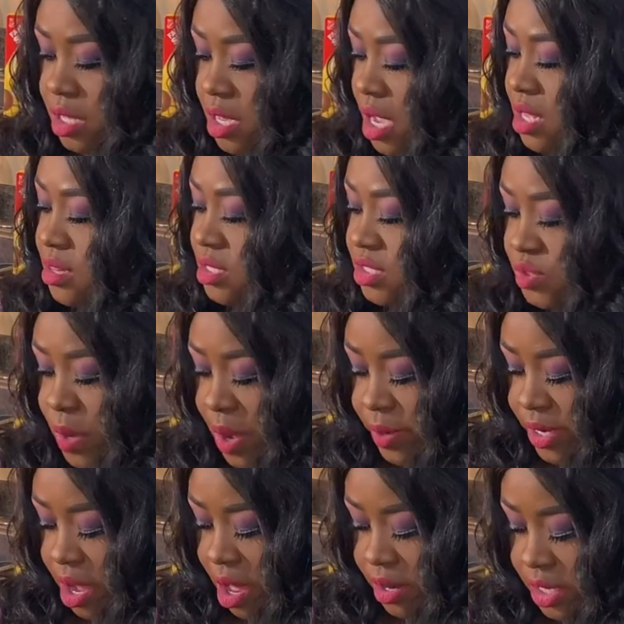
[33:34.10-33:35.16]
And this is why we're
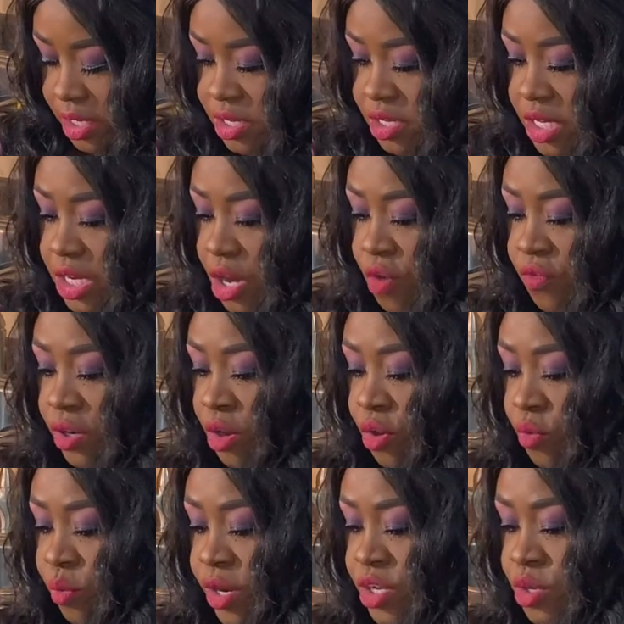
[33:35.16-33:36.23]
calling it cookie
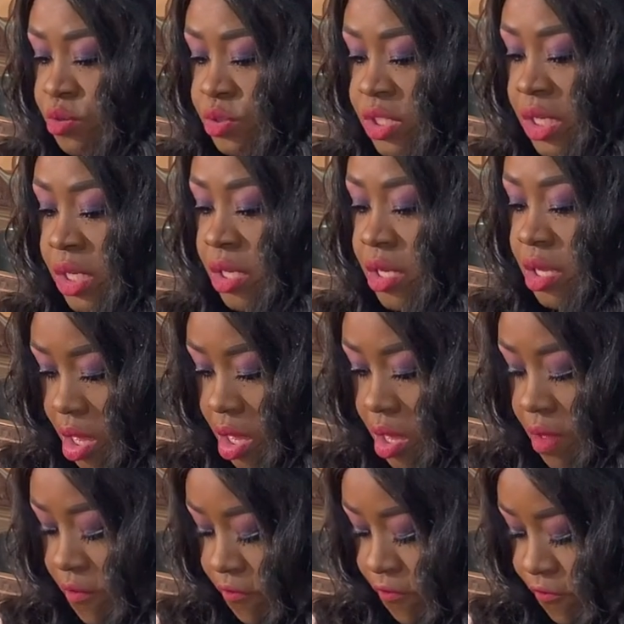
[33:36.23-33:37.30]
overload. We're using
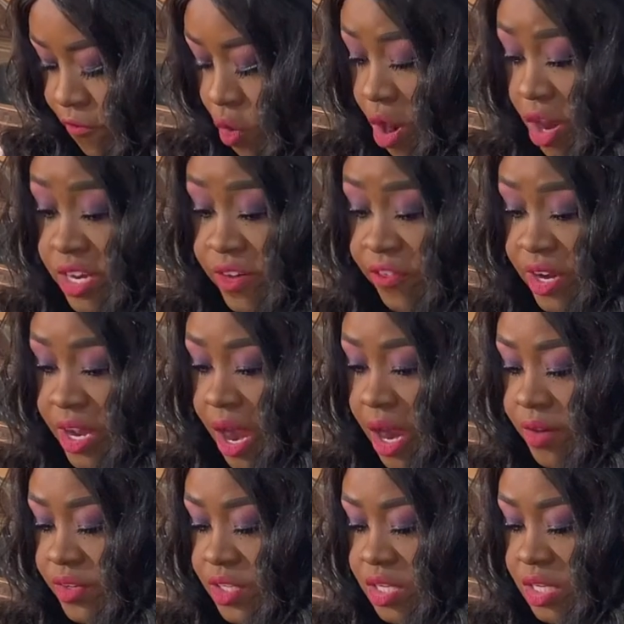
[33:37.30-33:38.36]
4 different
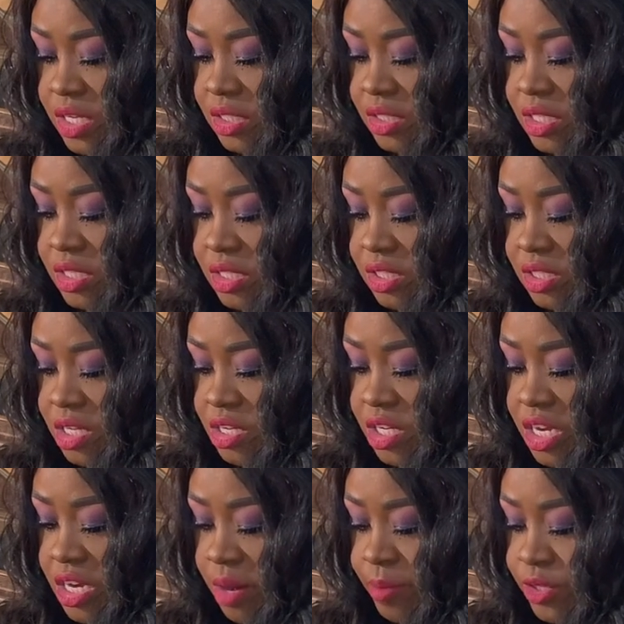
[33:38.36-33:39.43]
kind of cookies. This is
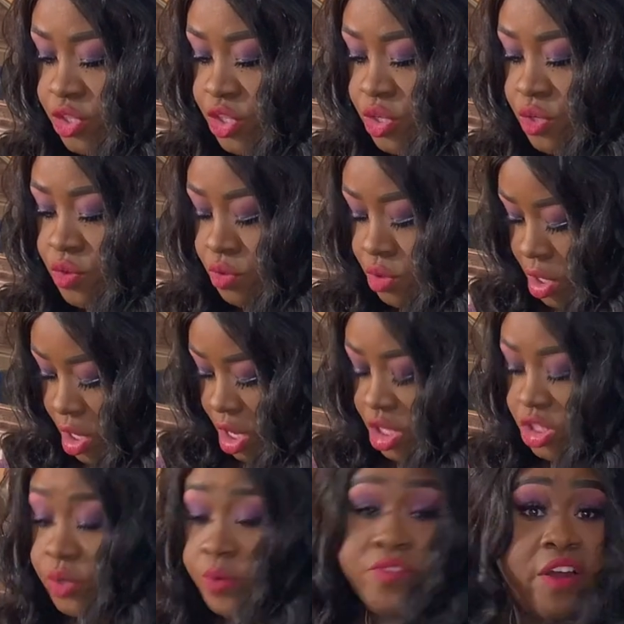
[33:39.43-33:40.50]
cookie number 2.
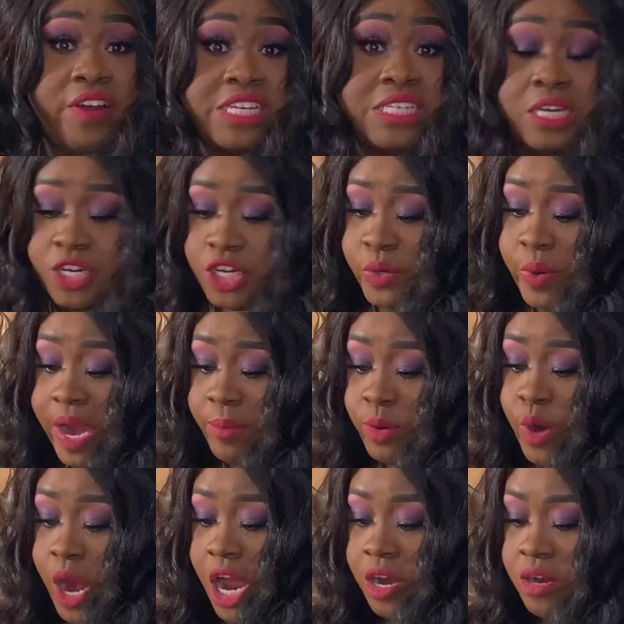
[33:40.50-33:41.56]
So we've already done the graham
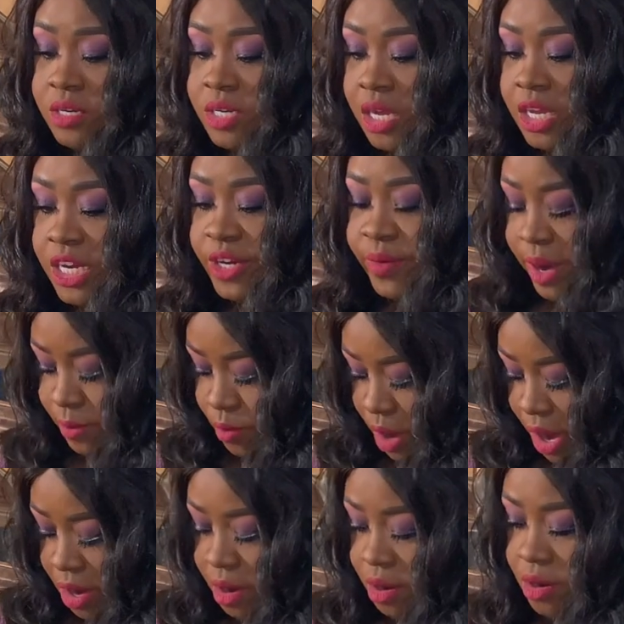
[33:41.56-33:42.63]
cracker, the honey graham
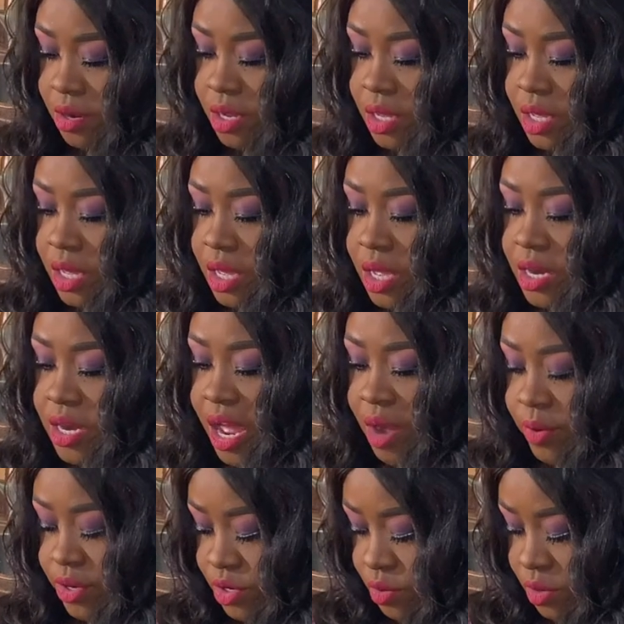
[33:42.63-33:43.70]
cracker. Now
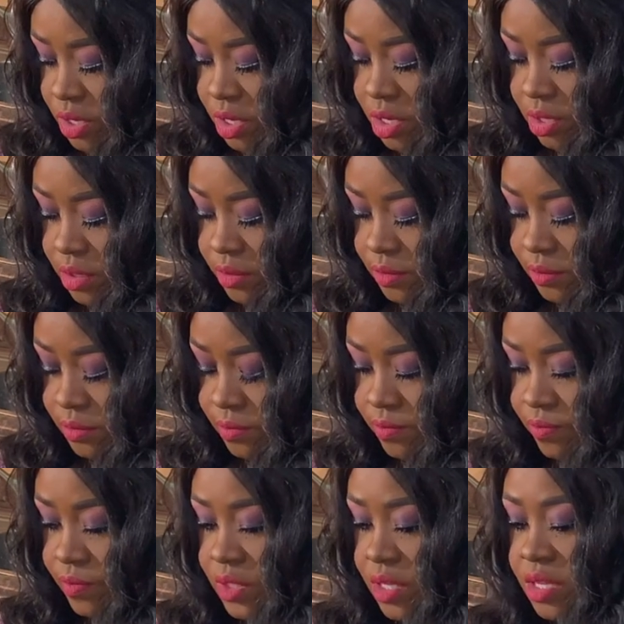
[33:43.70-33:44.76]
we're doing
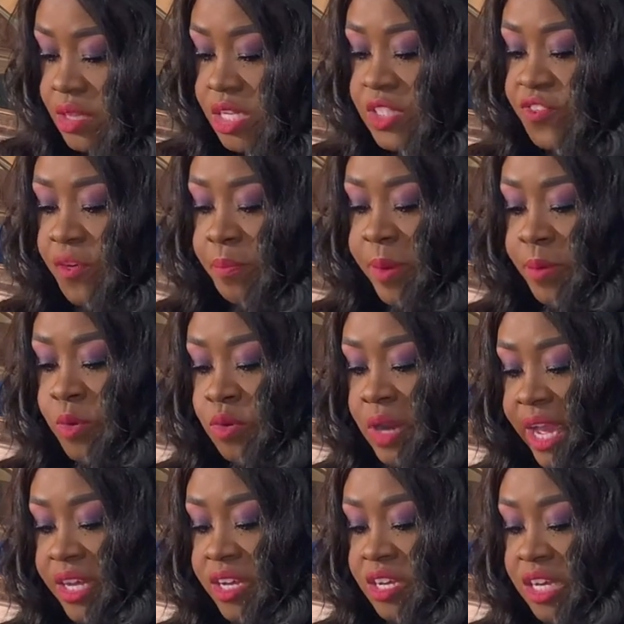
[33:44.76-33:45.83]
this is for people who
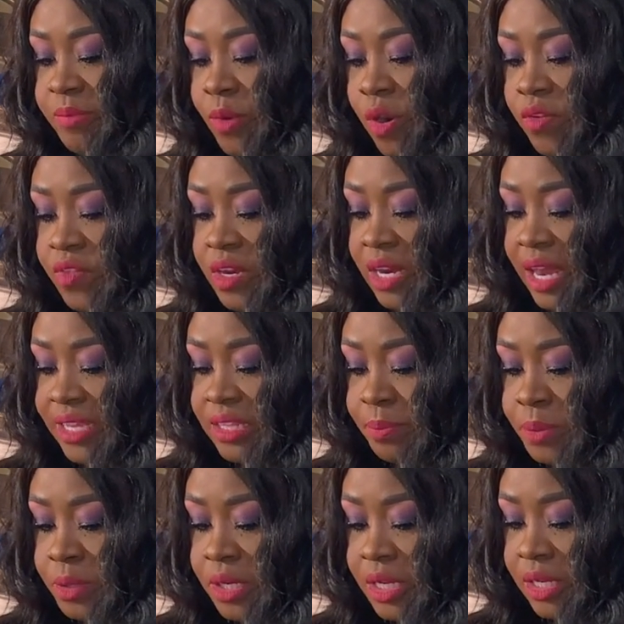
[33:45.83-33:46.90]
like cookie more than they like the
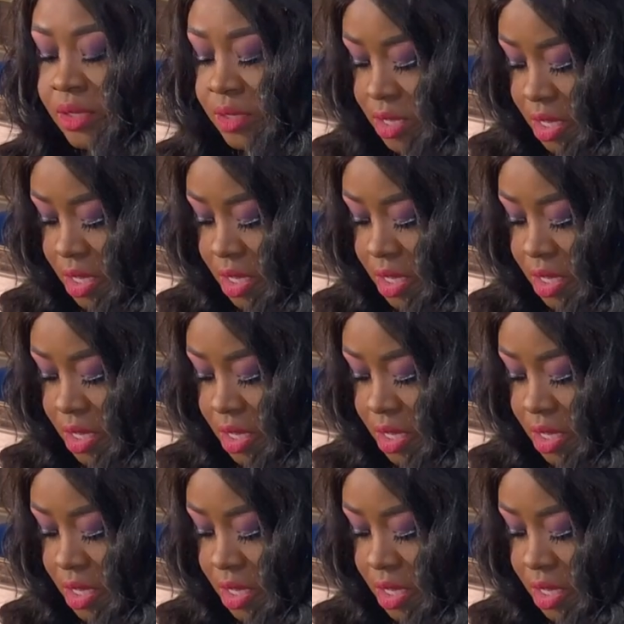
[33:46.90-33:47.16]
pudding